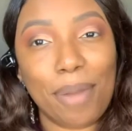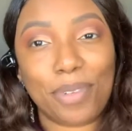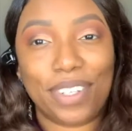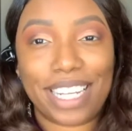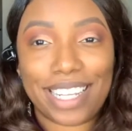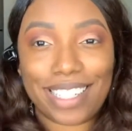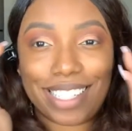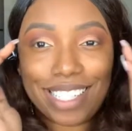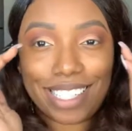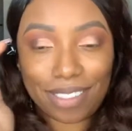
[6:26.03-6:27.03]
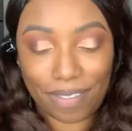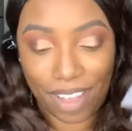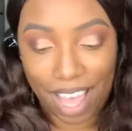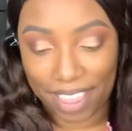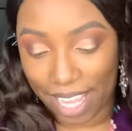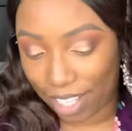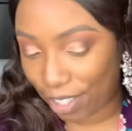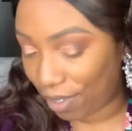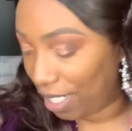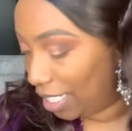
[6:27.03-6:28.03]
going to intensify that
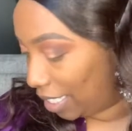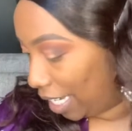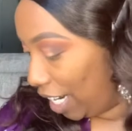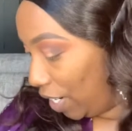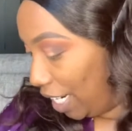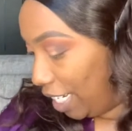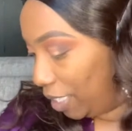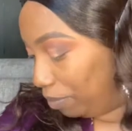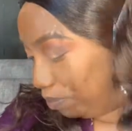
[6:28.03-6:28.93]
crease area.